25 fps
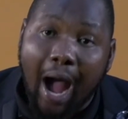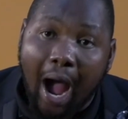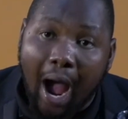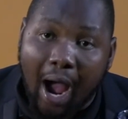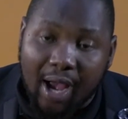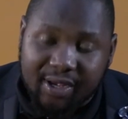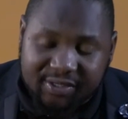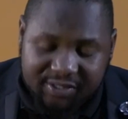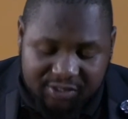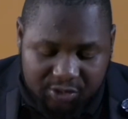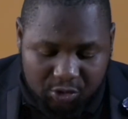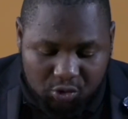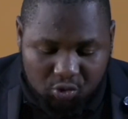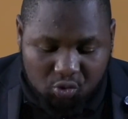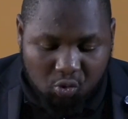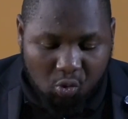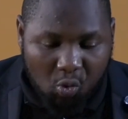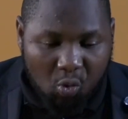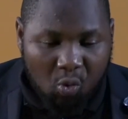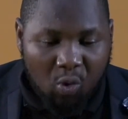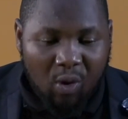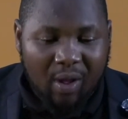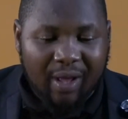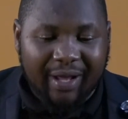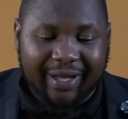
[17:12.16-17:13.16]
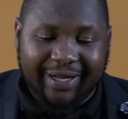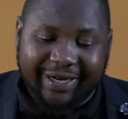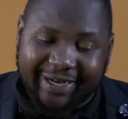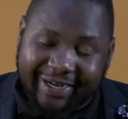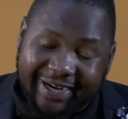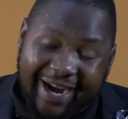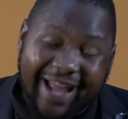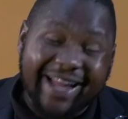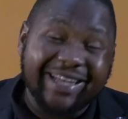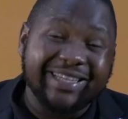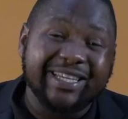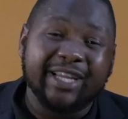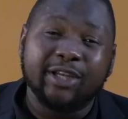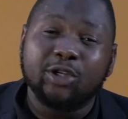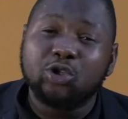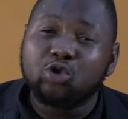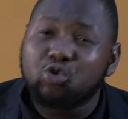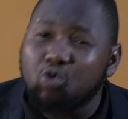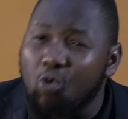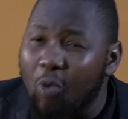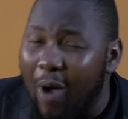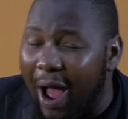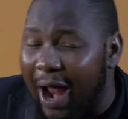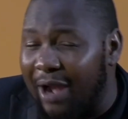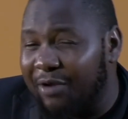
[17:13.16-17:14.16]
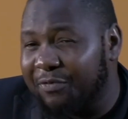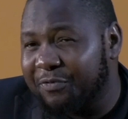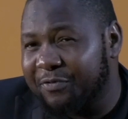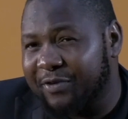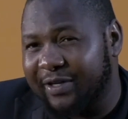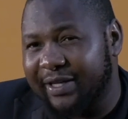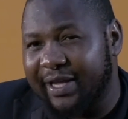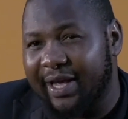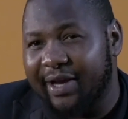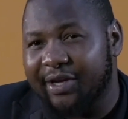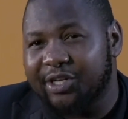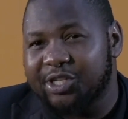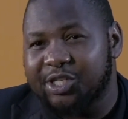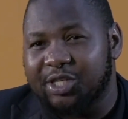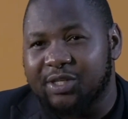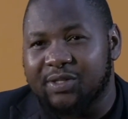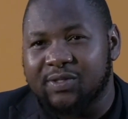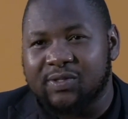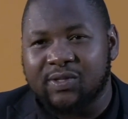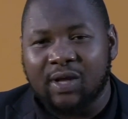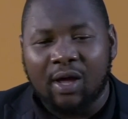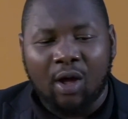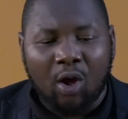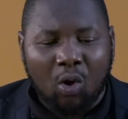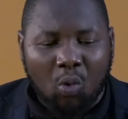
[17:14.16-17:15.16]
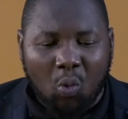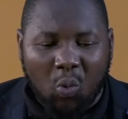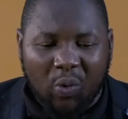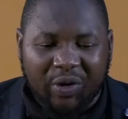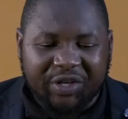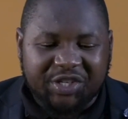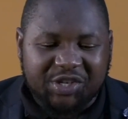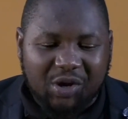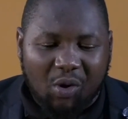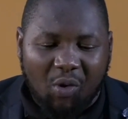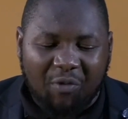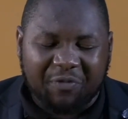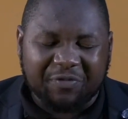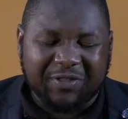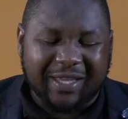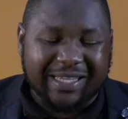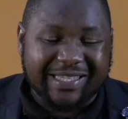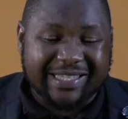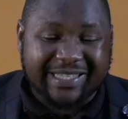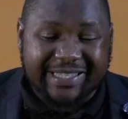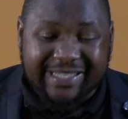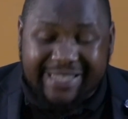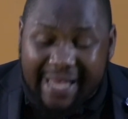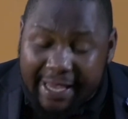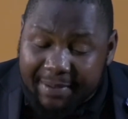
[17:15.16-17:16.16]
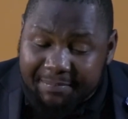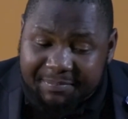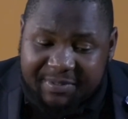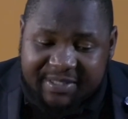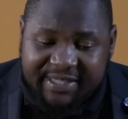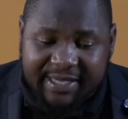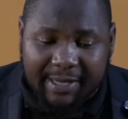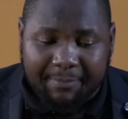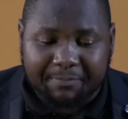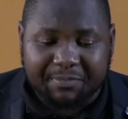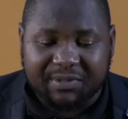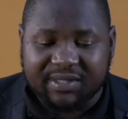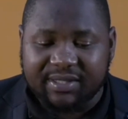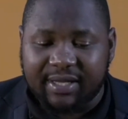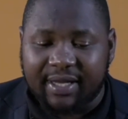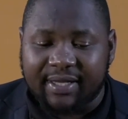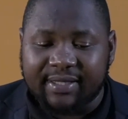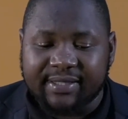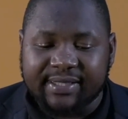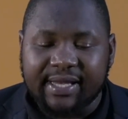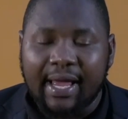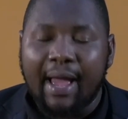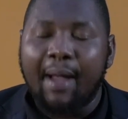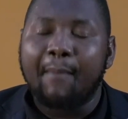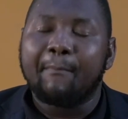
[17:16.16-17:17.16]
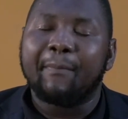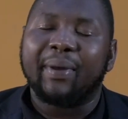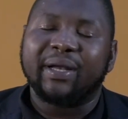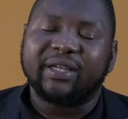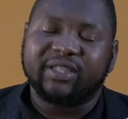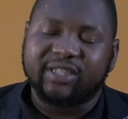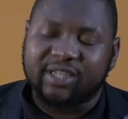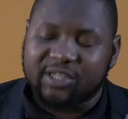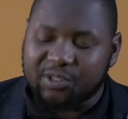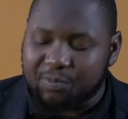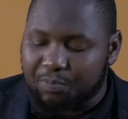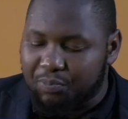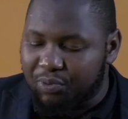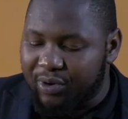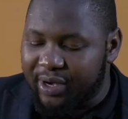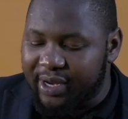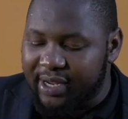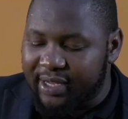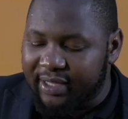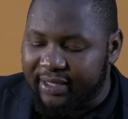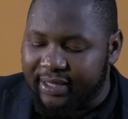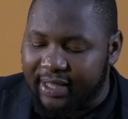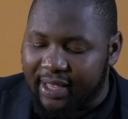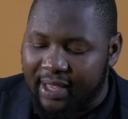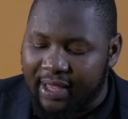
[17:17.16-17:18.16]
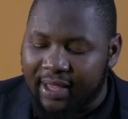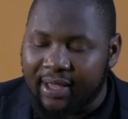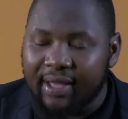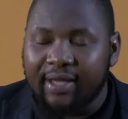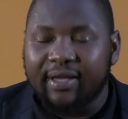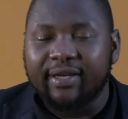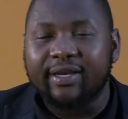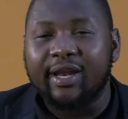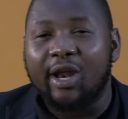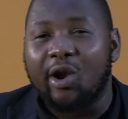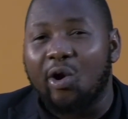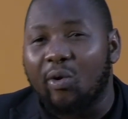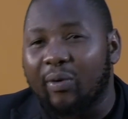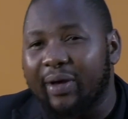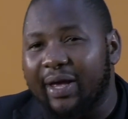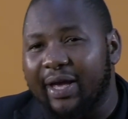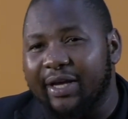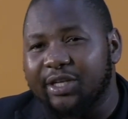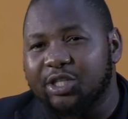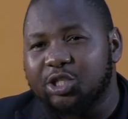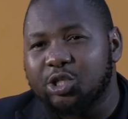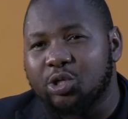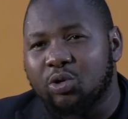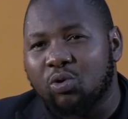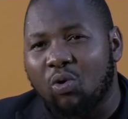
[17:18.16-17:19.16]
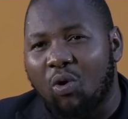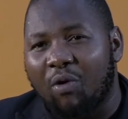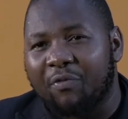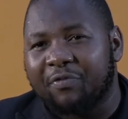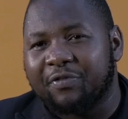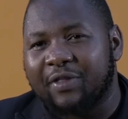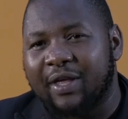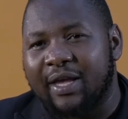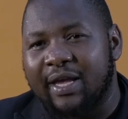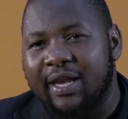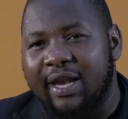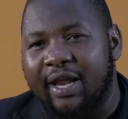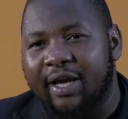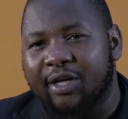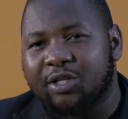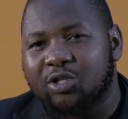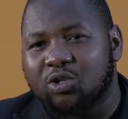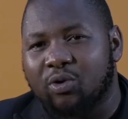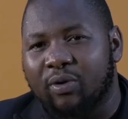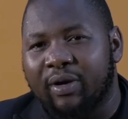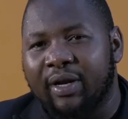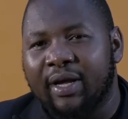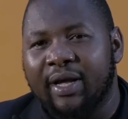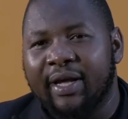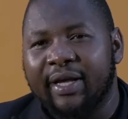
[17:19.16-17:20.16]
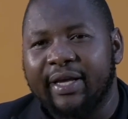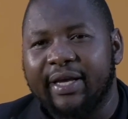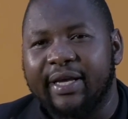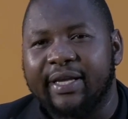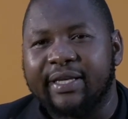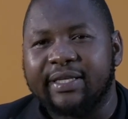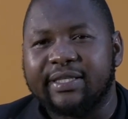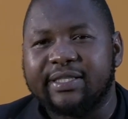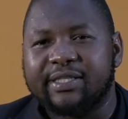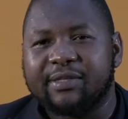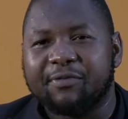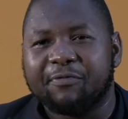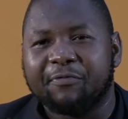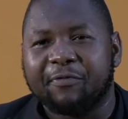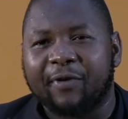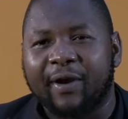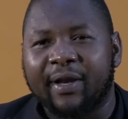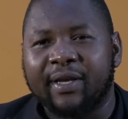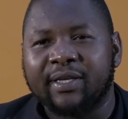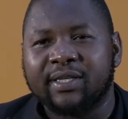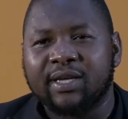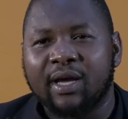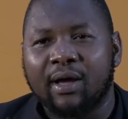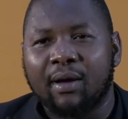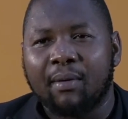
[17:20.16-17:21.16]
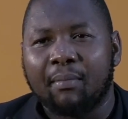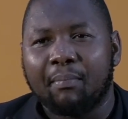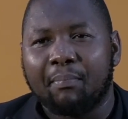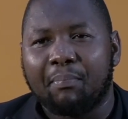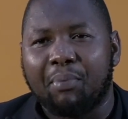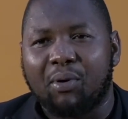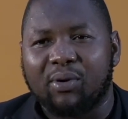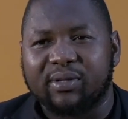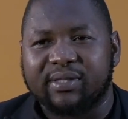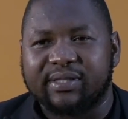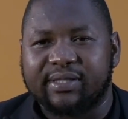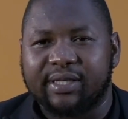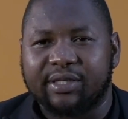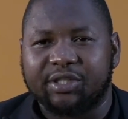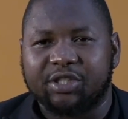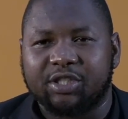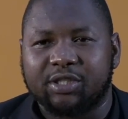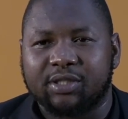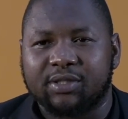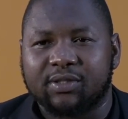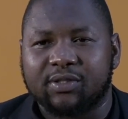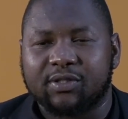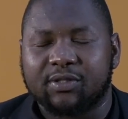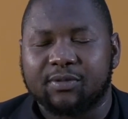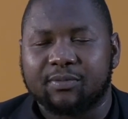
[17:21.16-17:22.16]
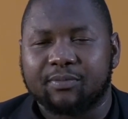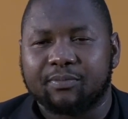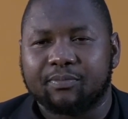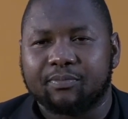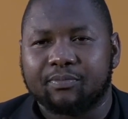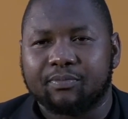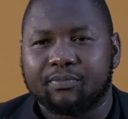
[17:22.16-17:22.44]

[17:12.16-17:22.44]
asked to write the two half reactions, which of the same substance, but just putting the location of the electron in different positions.